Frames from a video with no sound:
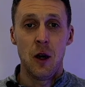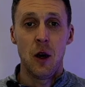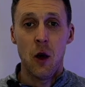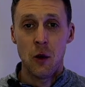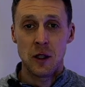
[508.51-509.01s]

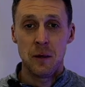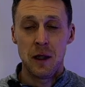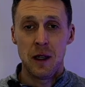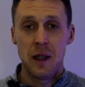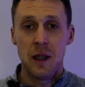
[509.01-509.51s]

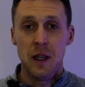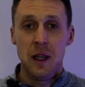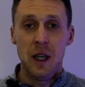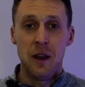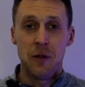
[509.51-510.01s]
Ultimately,
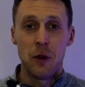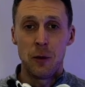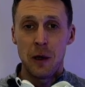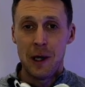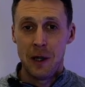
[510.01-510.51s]
if your
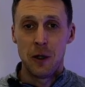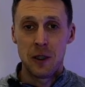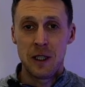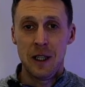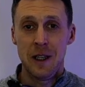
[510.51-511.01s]

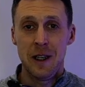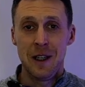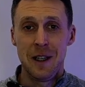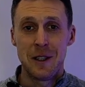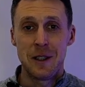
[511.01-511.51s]
priority
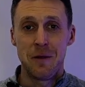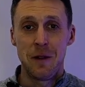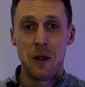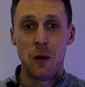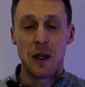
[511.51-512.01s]
is to
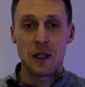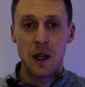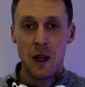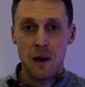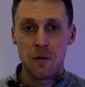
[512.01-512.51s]
feel as
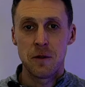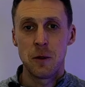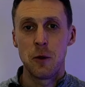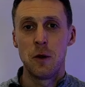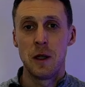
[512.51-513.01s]

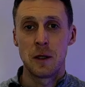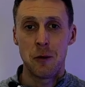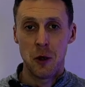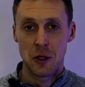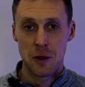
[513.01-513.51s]
comfortable as
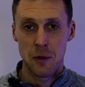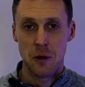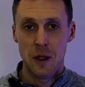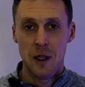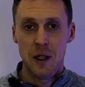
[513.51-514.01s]

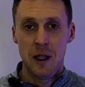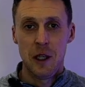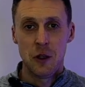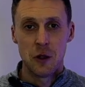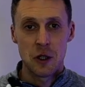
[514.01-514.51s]
possible
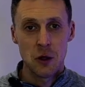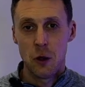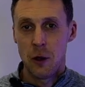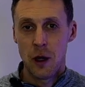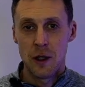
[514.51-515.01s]
in your slow
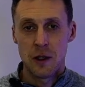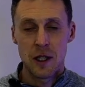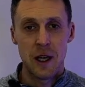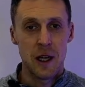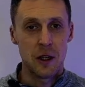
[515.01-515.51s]
runs
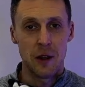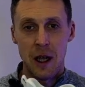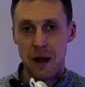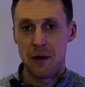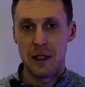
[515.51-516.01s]
and your
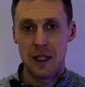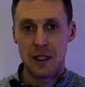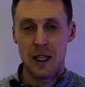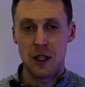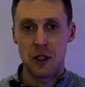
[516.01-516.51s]
everyday
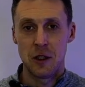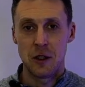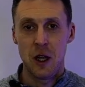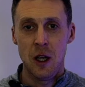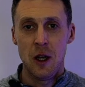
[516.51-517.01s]
sessions,
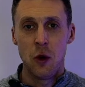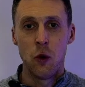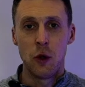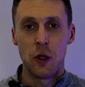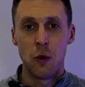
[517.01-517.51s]

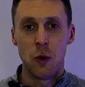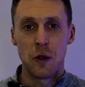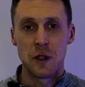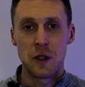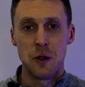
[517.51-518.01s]
or you
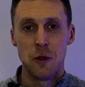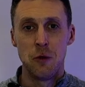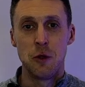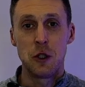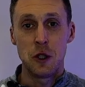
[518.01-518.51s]
want to
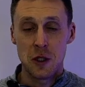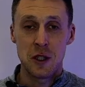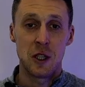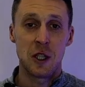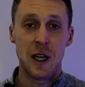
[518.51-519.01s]
reduce
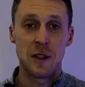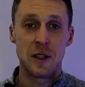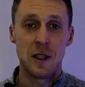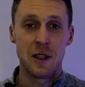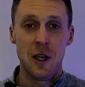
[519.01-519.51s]
the
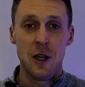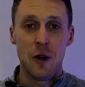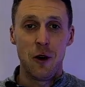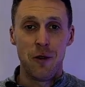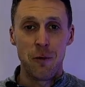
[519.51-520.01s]
chances
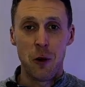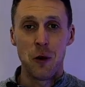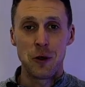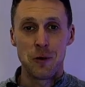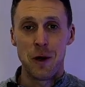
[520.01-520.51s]
of
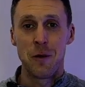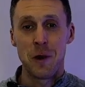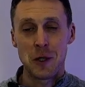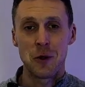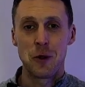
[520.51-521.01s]
post-run
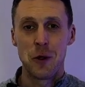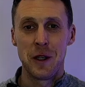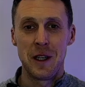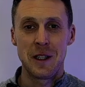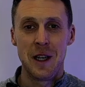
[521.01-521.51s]
muscle
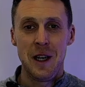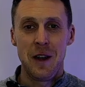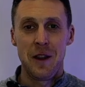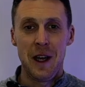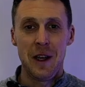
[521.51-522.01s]
soreness,
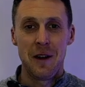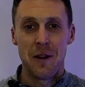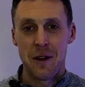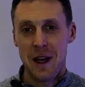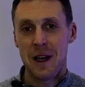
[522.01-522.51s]
then
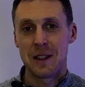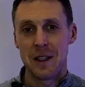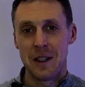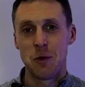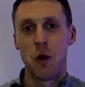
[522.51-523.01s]
that
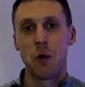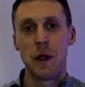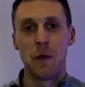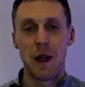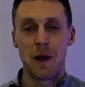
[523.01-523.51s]
is what
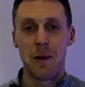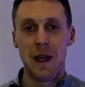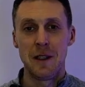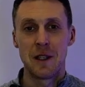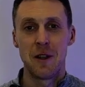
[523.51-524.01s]
we
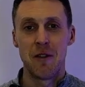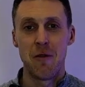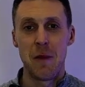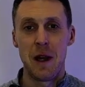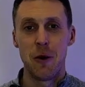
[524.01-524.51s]
recommend the
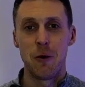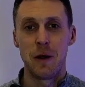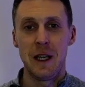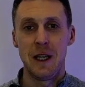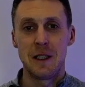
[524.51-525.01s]
Vomero
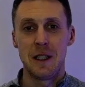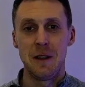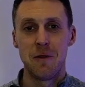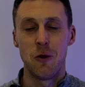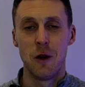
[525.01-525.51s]

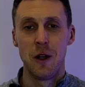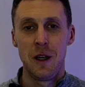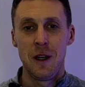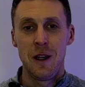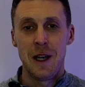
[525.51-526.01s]
18 for.
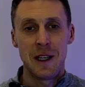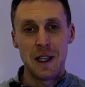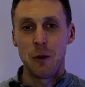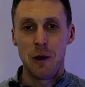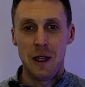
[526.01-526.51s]
And
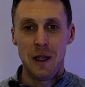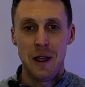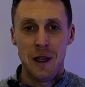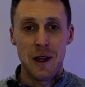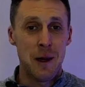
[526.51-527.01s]
equally,
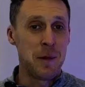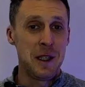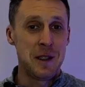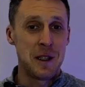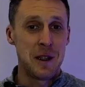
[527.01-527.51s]
that
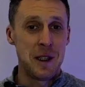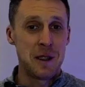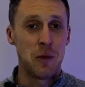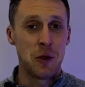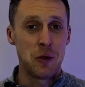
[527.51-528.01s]
means that
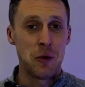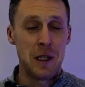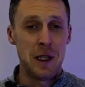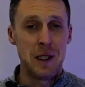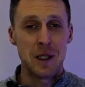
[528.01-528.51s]
this model
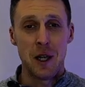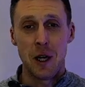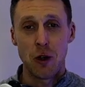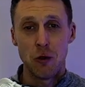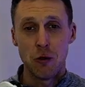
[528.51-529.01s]
is a
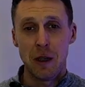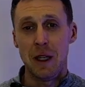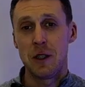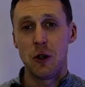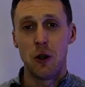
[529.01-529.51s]

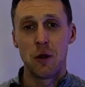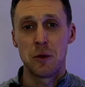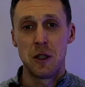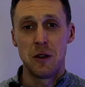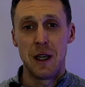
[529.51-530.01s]
great
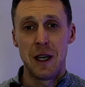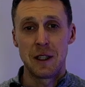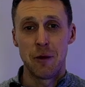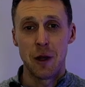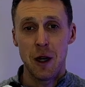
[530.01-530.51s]
option as
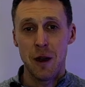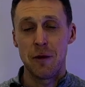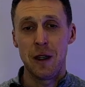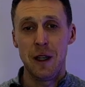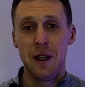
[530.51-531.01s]
a
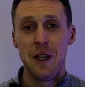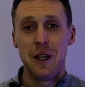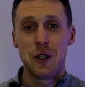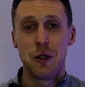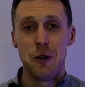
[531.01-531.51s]
recovery
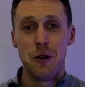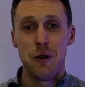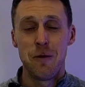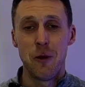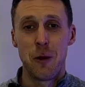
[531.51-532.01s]
shoe
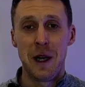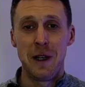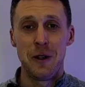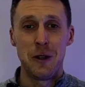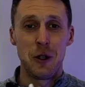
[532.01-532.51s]
for
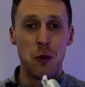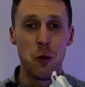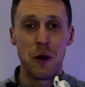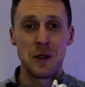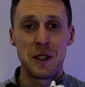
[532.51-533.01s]
when you
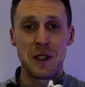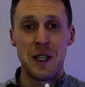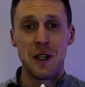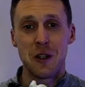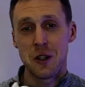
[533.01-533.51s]
want to
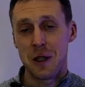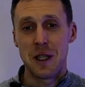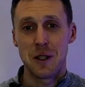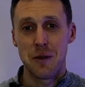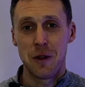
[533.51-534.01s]
take the
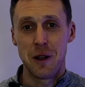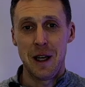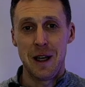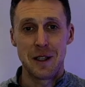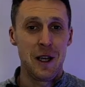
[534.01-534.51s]
stress off your
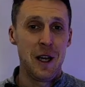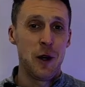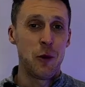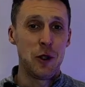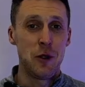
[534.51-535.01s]
legs
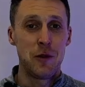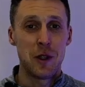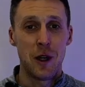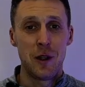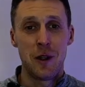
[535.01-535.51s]
when you've
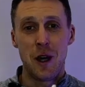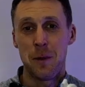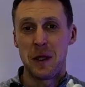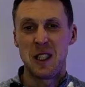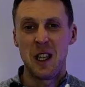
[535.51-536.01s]
done a
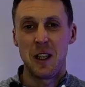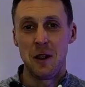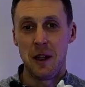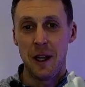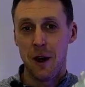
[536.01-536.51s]

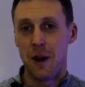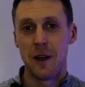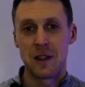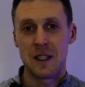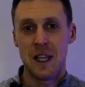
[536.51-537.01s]
particularly
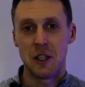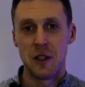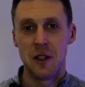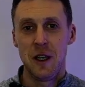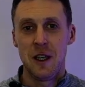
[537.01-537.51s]
hard
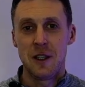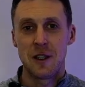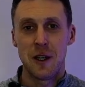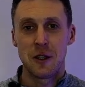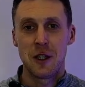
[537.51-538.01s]
session,
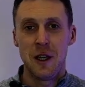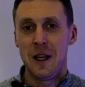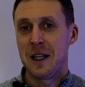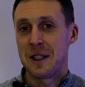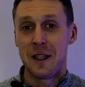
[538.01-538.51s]
such
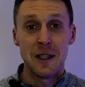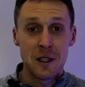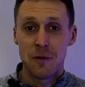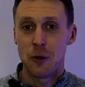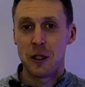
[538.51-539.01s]
as an
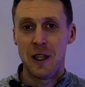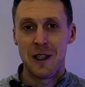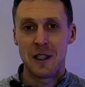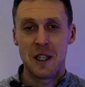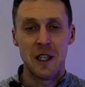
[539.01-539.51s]
interval
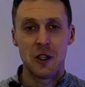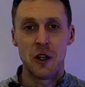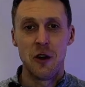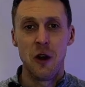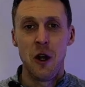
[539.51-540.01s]
training
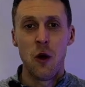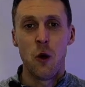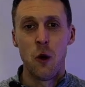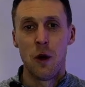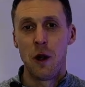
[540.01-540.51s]
session
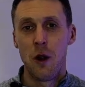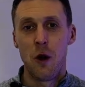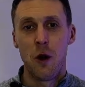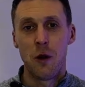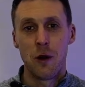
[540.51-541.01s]
or a
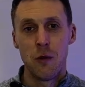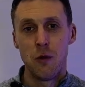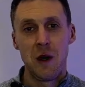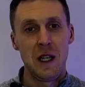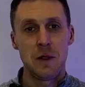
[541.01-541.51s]
long
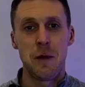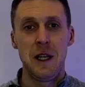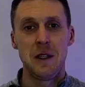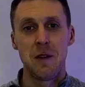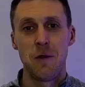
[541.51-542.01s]
race
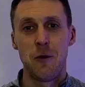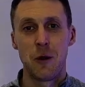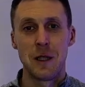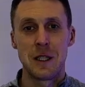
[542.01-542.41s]
pace focus